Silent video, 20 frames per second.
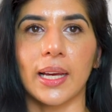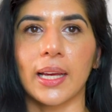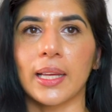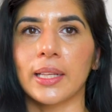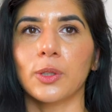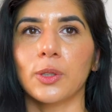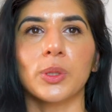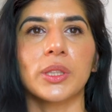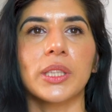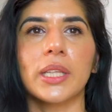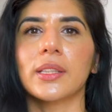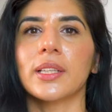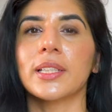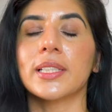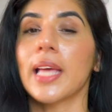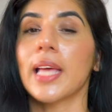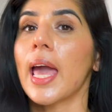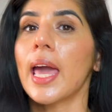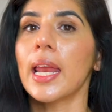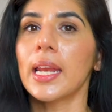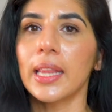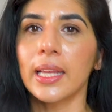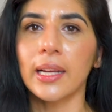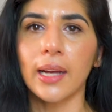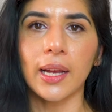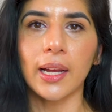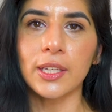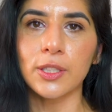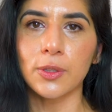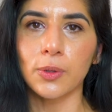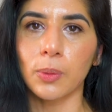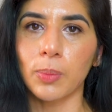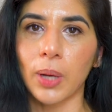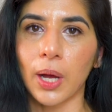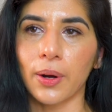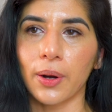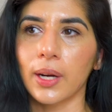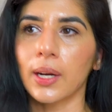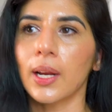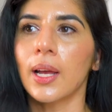I don't think there's anything I can do
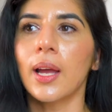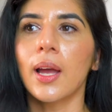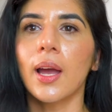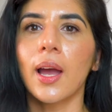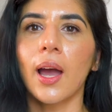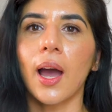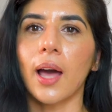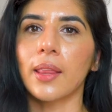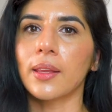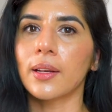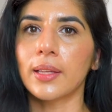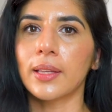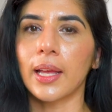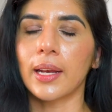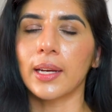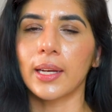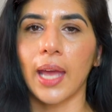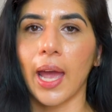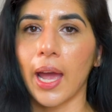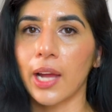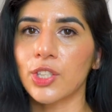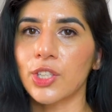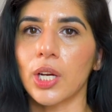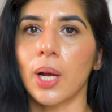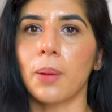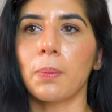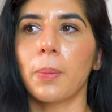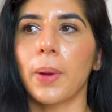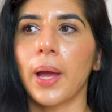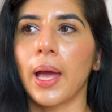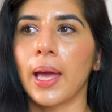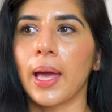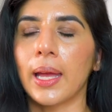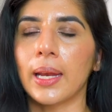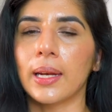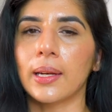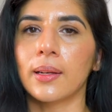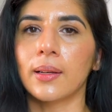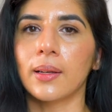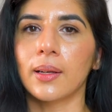about it other than catch up
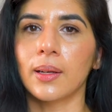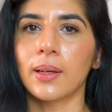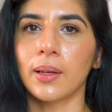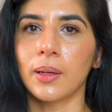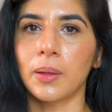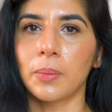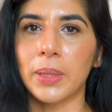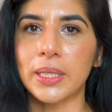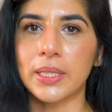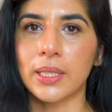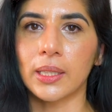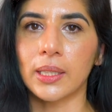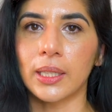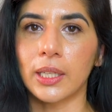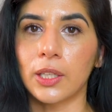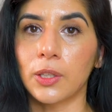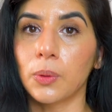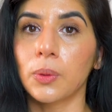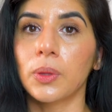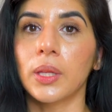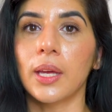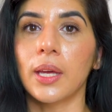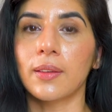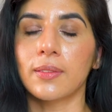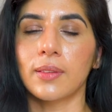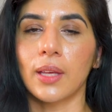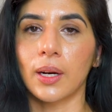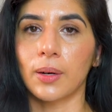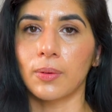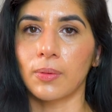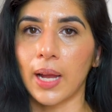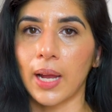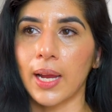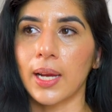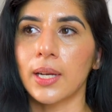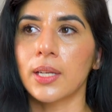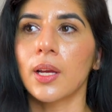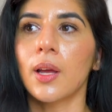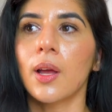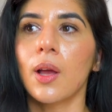and basically do things that are
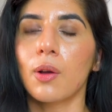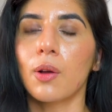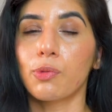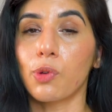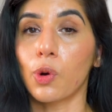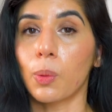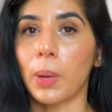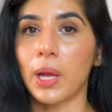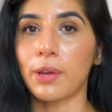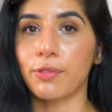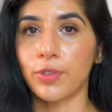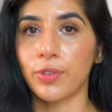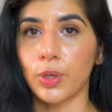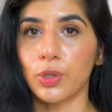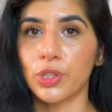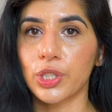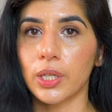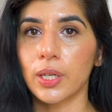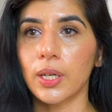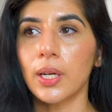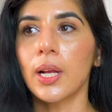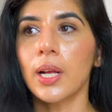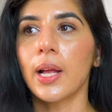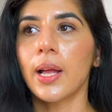right for my future.